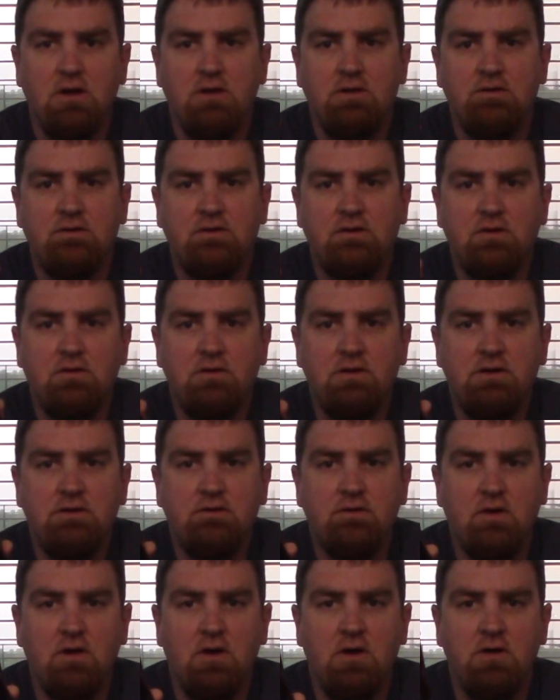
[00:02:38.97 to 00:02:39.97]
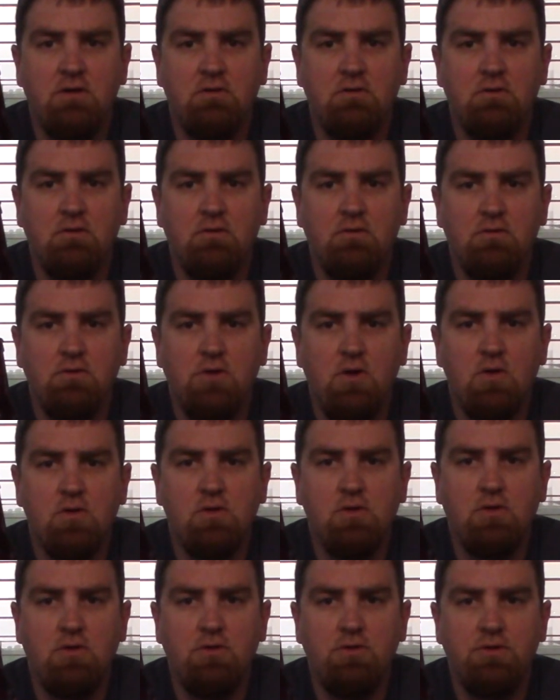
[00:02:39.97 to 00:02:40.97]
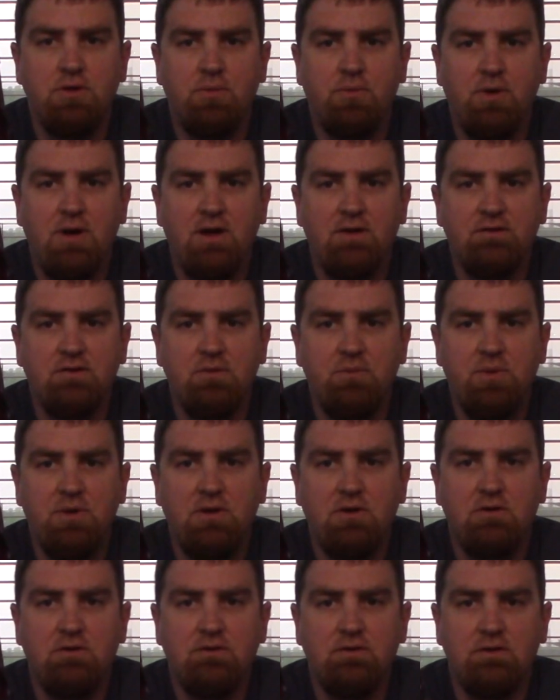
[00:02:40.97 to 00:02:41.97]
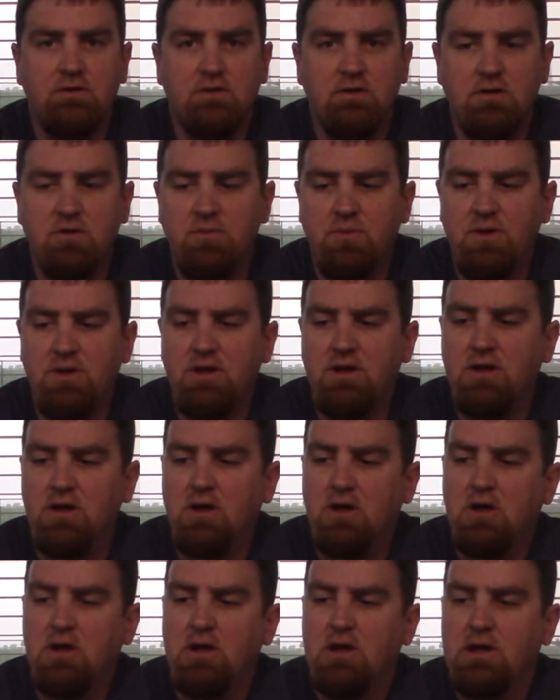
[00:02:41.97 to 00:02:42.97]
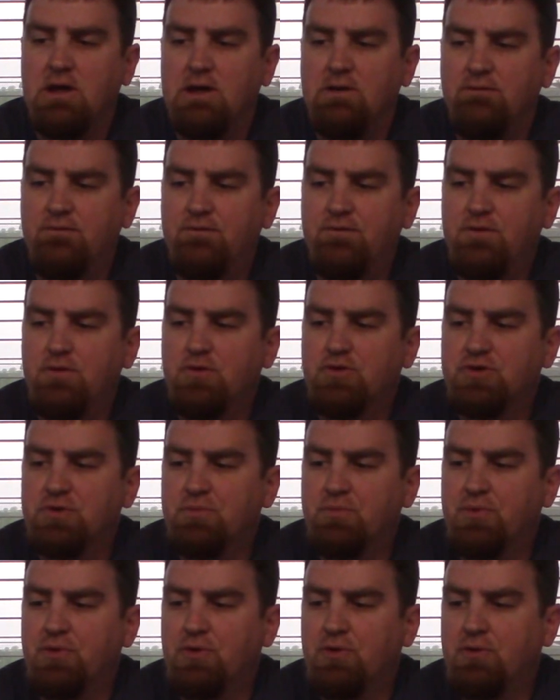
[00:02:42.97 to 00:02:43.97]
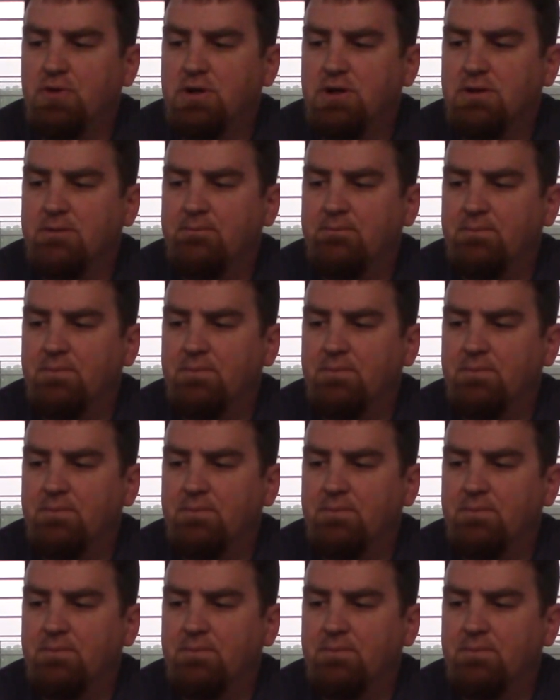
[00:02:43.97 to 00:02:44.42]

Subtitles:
series on local Nebraska beers is going to be Infusion Brewing,